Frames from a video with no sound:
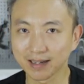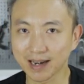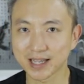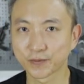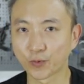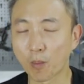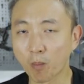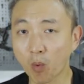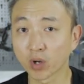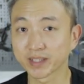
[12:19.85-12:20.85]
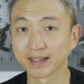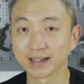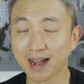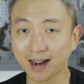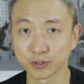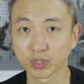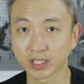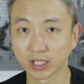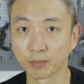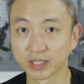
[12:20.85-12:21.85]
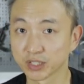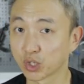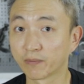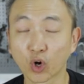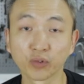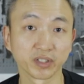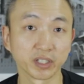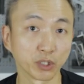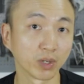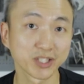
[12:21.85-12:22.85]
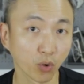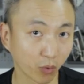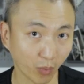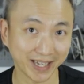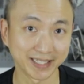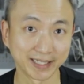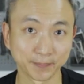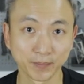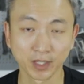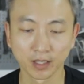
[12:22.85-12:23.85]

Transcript: last for more than 100 kilometers of continuous riding.